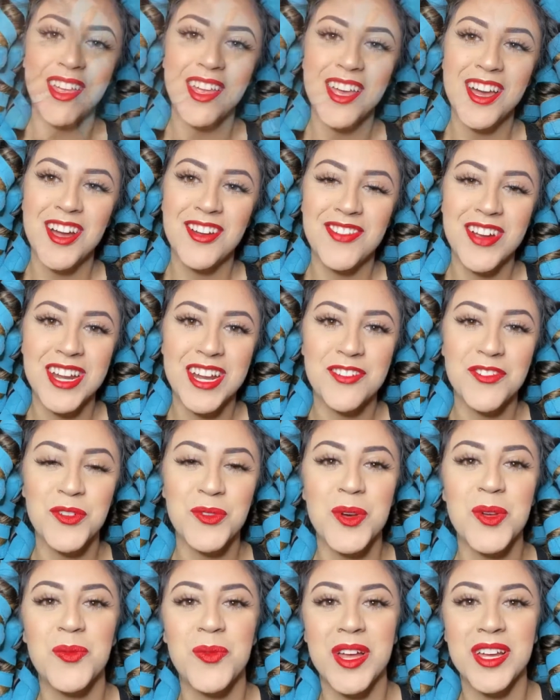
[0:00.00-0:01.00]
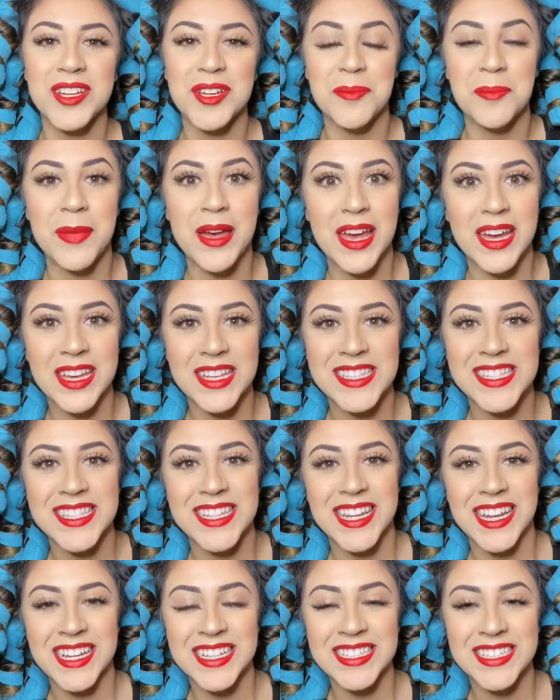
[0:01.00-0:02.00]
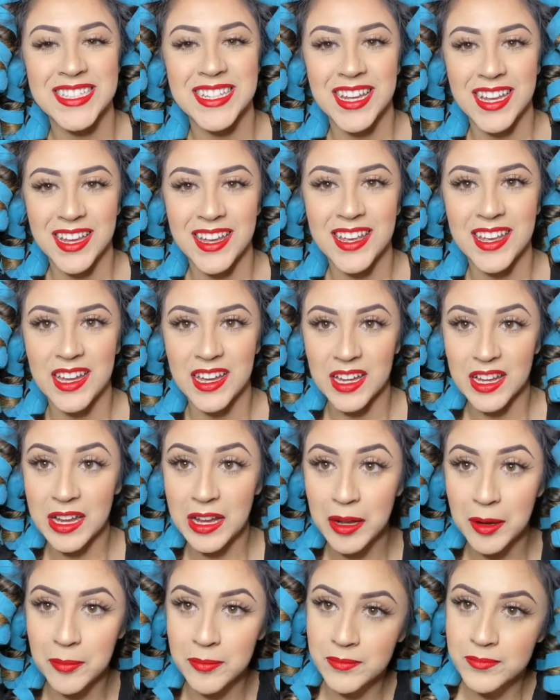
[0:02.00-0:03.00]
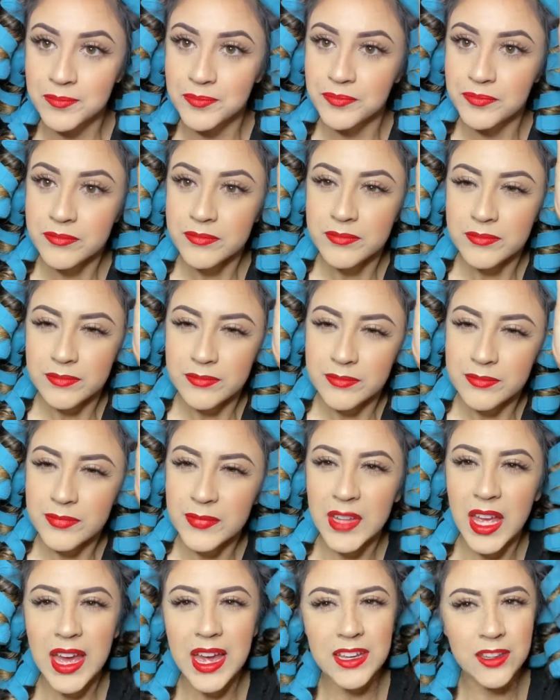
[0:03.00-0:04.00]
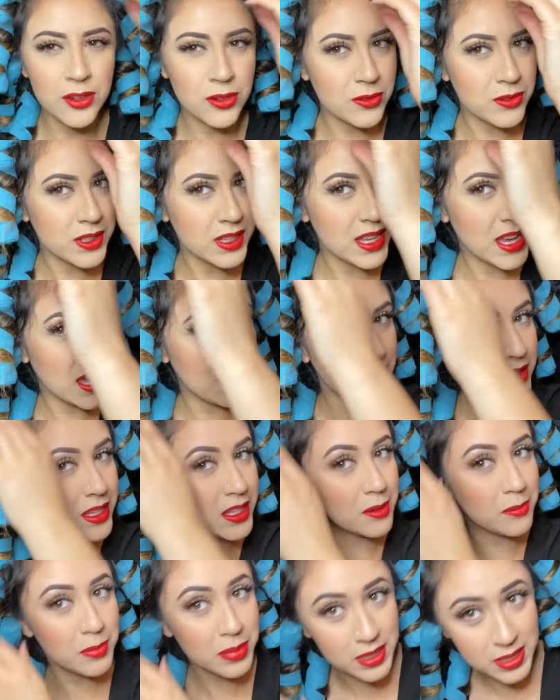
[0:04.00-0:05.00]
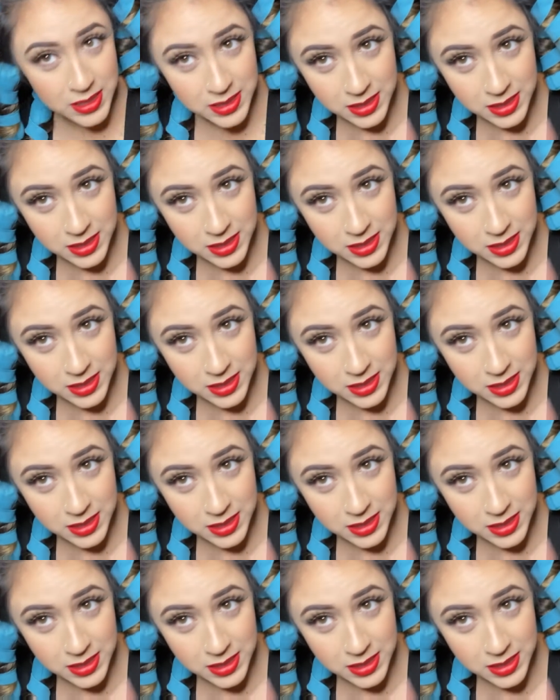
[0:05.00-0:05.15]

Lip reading: All right everyone, welcome back. It's the next day. I don't really have any complaints.